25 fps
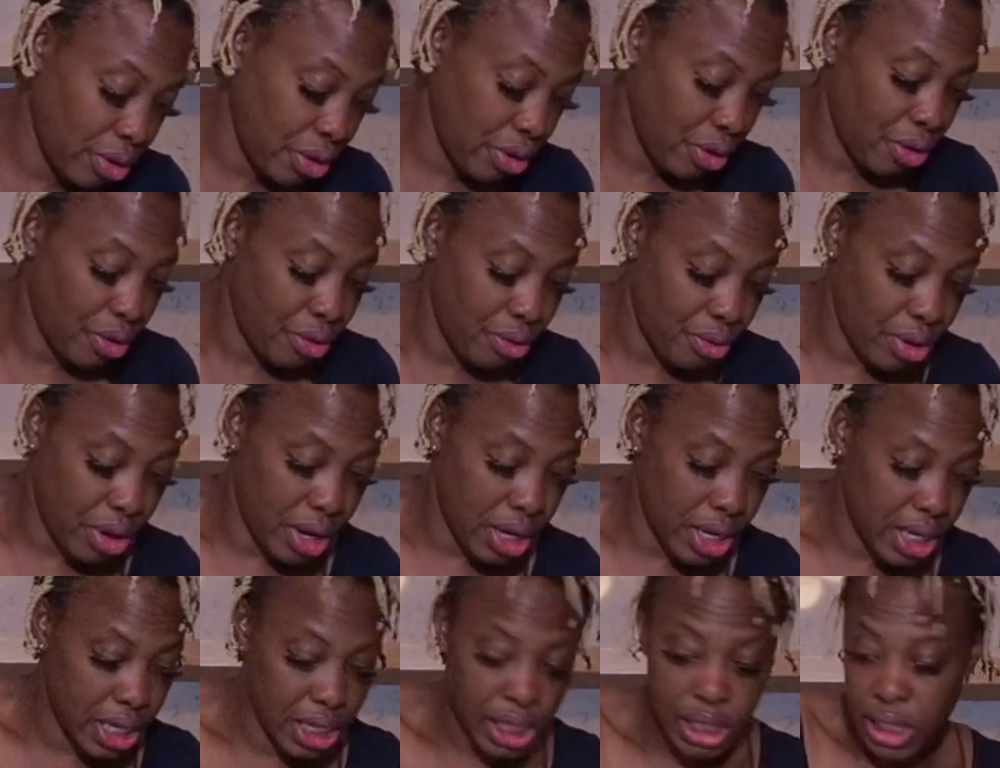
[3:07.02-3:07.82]
All
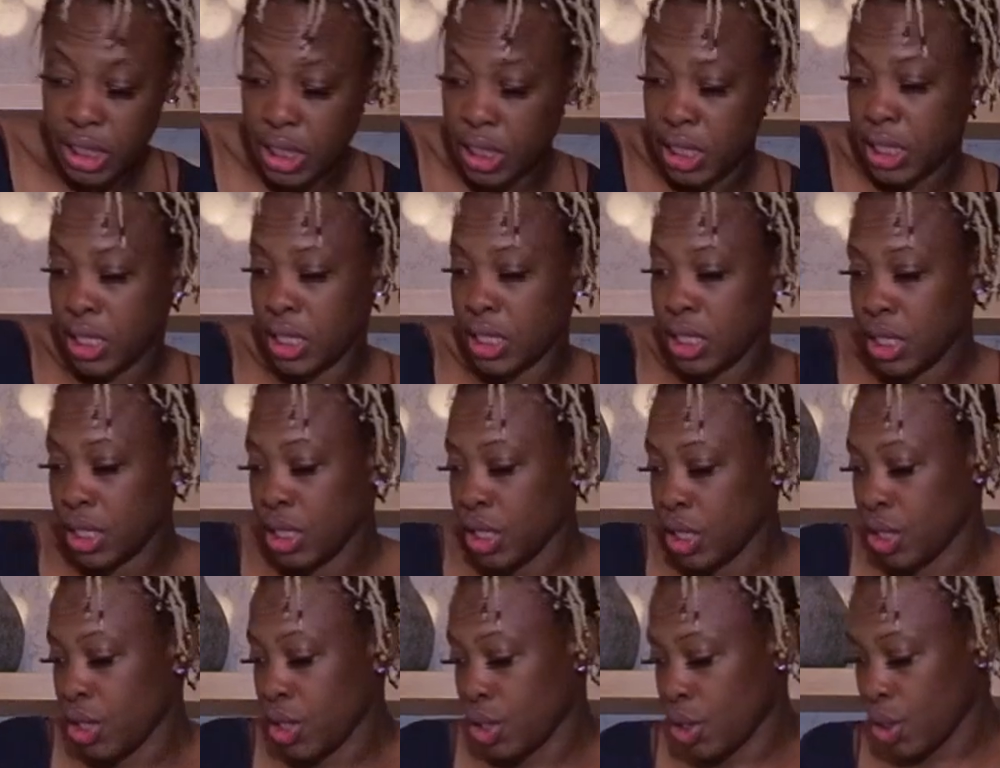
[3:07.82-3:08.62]
right,
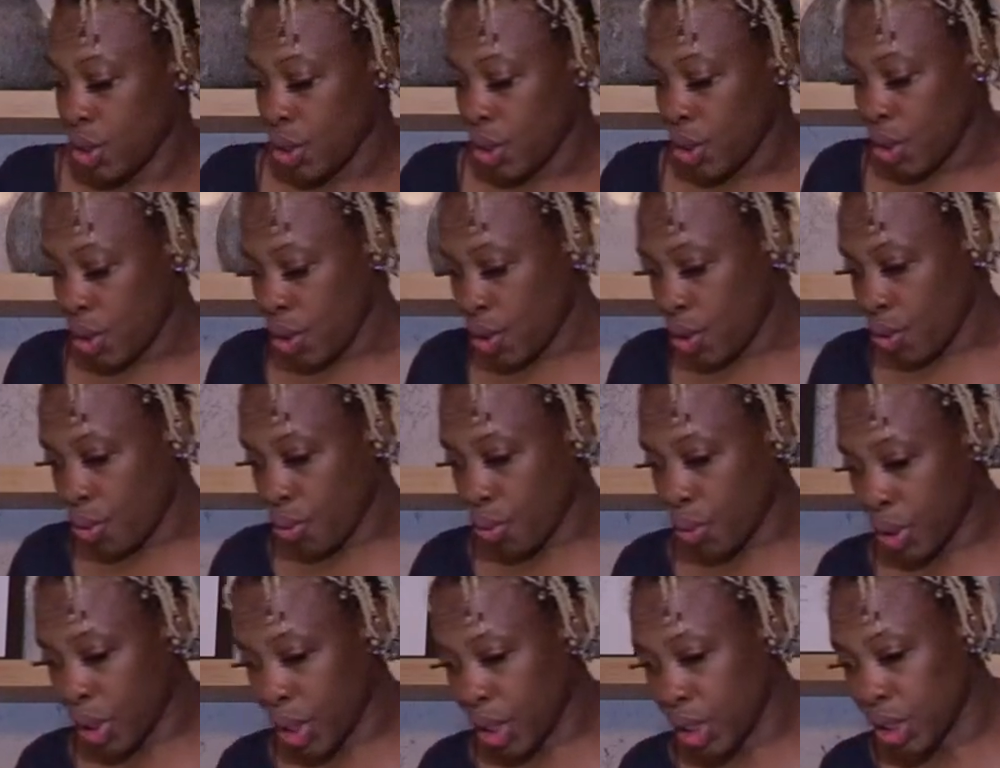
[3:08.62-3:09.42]

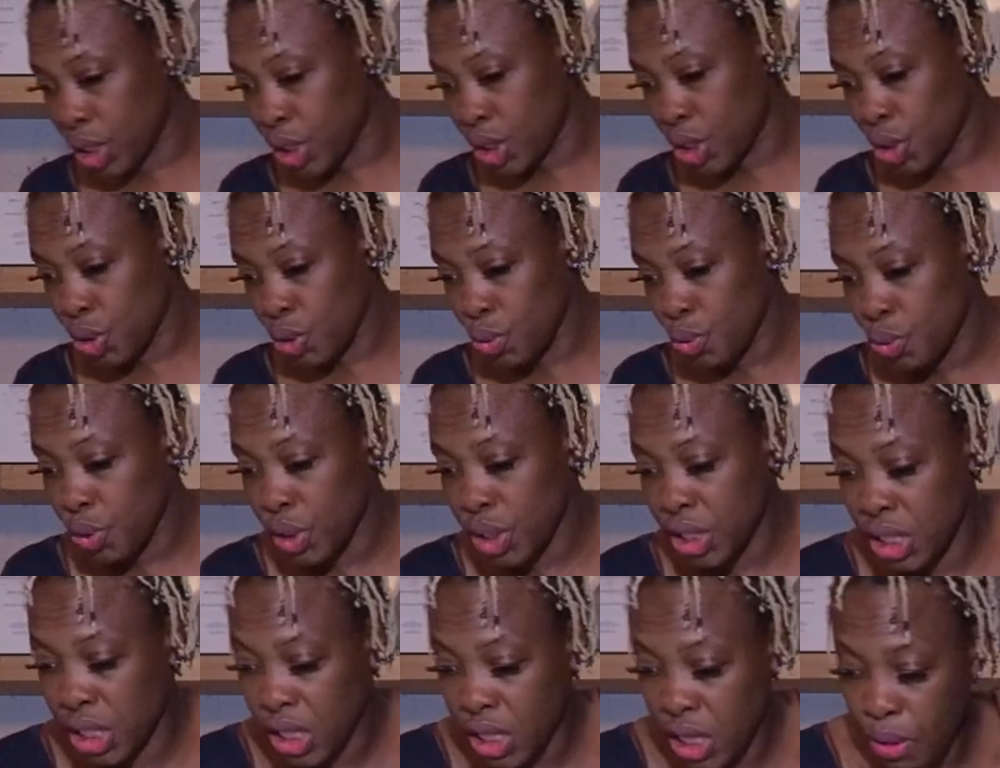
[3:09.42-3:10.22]
we're gonna do
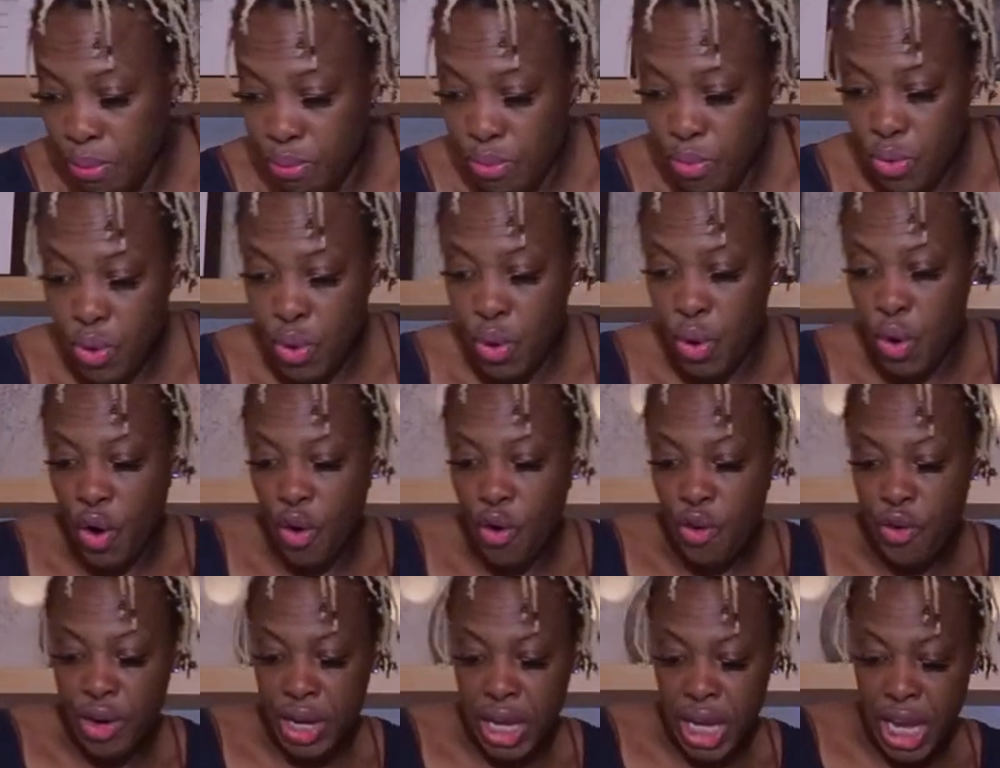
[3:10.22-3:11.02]
some
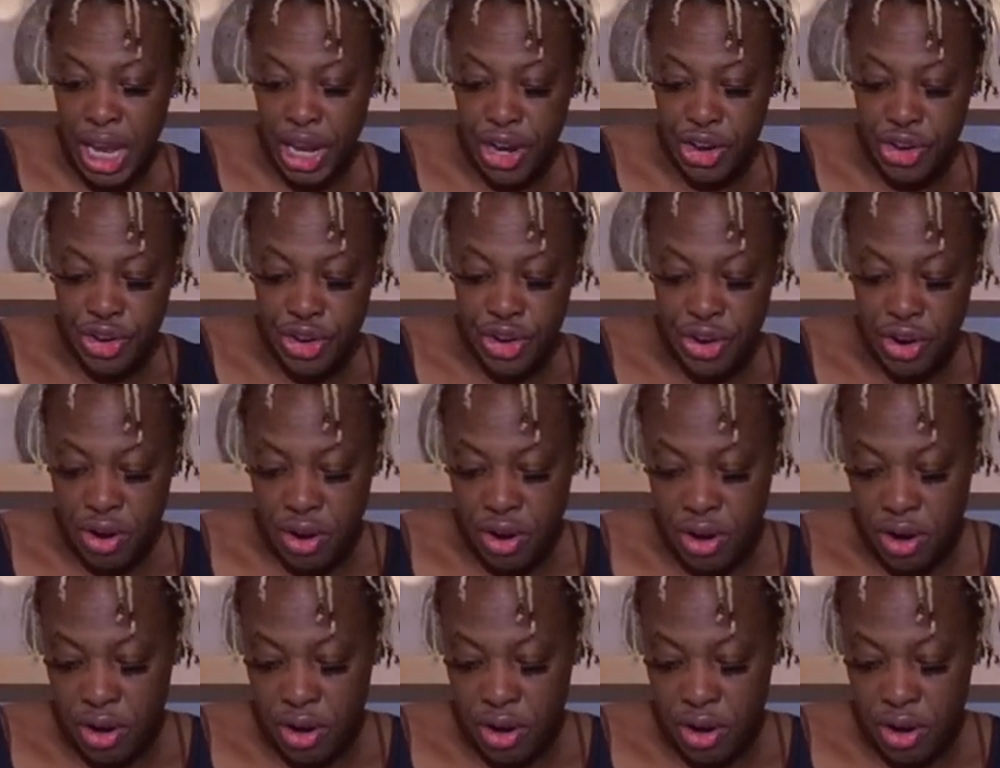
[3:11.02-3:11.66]
coriander.